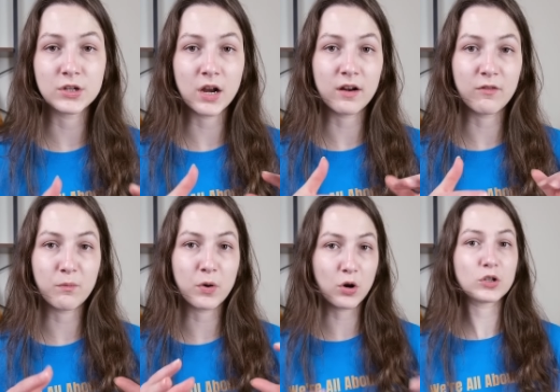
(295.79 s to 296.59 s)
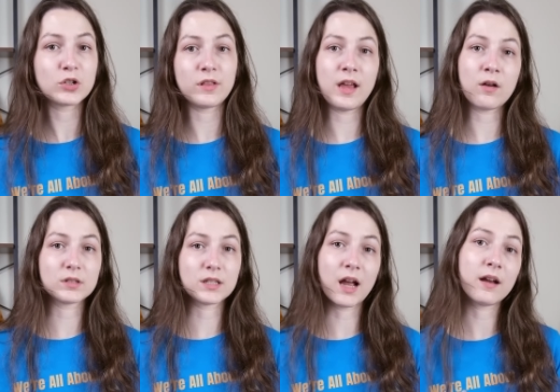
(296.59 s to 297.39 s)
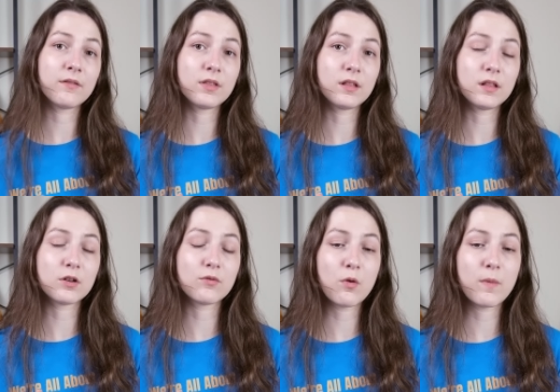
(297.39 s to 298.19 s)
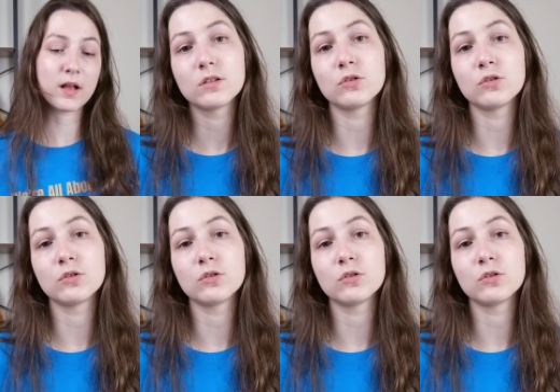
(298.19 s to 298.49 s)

to kind of perch on the outside of the Litter Robot,